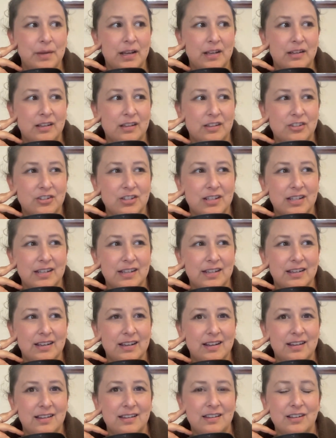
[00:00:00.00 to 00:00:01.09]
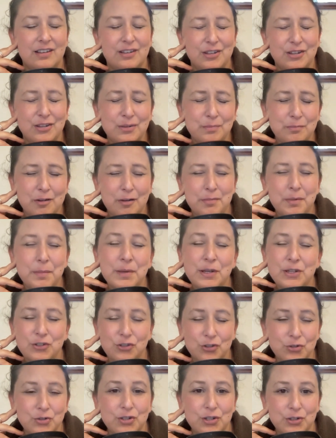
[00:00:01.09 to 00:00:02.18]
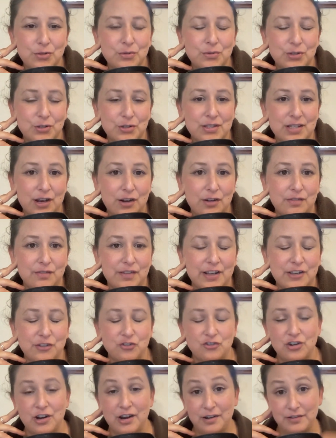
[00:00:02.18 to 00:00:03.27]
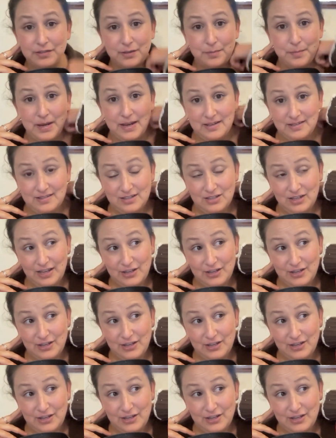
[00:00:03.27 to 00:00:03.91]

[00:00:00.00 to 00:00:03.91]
And actually, you probably do know yourself and your child the best.